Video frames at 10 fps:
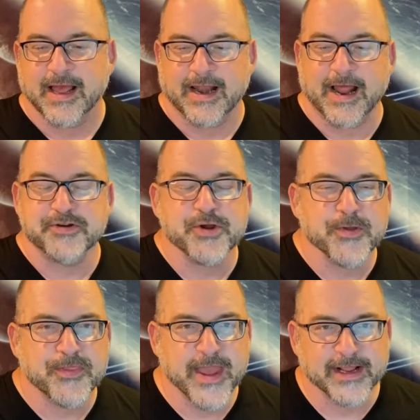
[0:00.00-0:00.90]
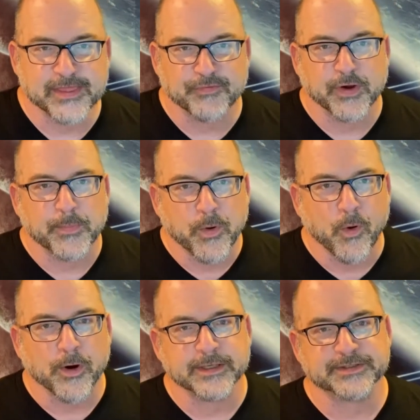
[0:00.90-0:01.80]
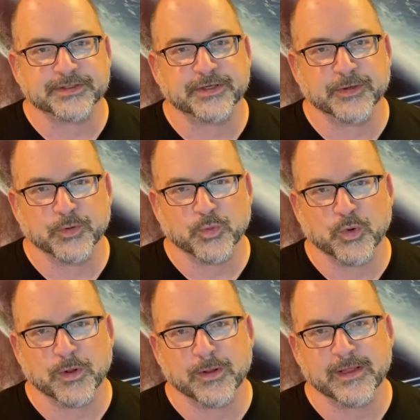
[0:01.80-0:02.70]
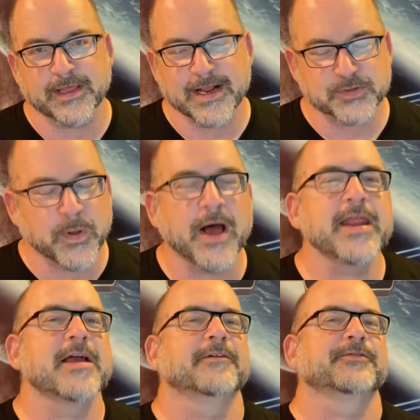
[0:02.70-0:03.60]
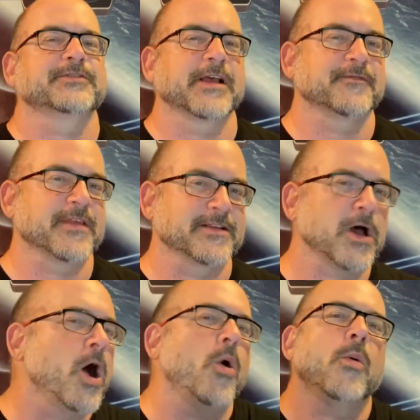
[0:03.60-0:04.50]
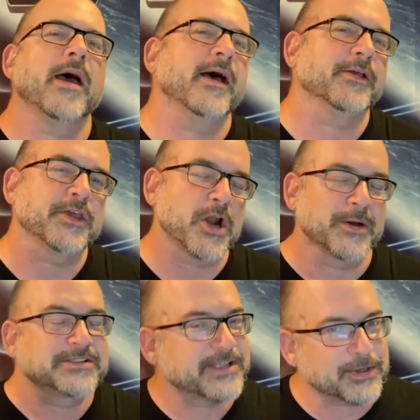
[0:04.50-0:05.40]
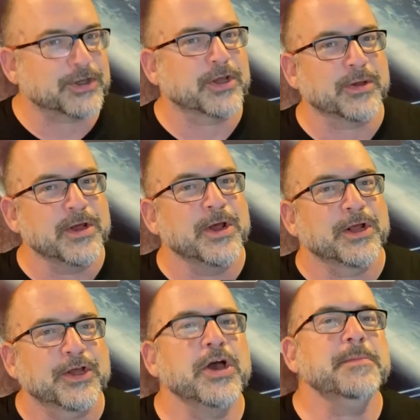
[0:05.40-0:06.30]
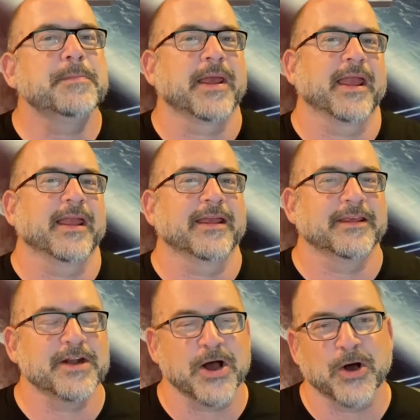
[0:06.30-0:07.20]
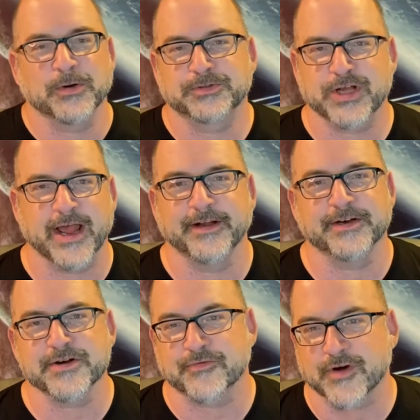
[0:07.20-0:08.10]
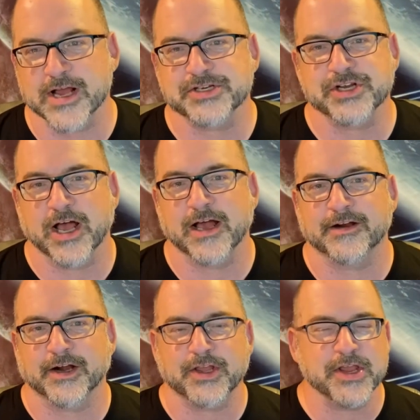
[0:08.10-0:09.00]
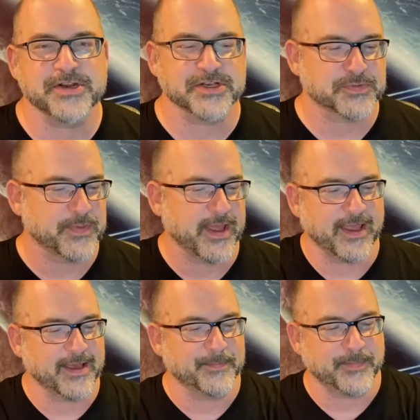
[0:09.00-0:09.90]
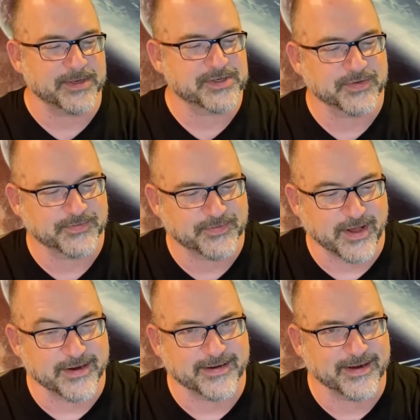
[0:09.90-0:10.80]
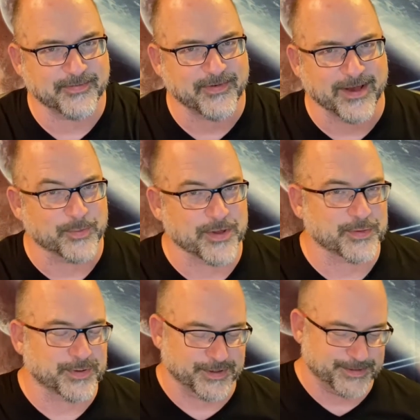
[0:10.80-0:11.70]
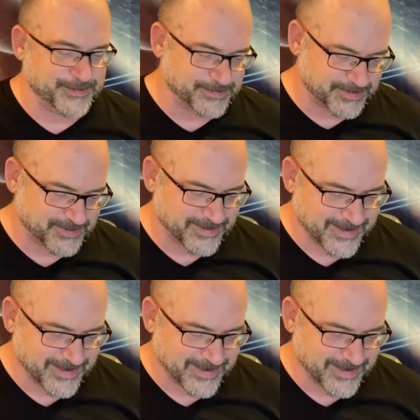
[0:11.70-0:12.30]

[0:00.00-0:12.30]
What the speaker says: I do think the report, there's plenty of stuff that, it still could be, China, Russia, or it could just be a bunch of unidentified weather balloons.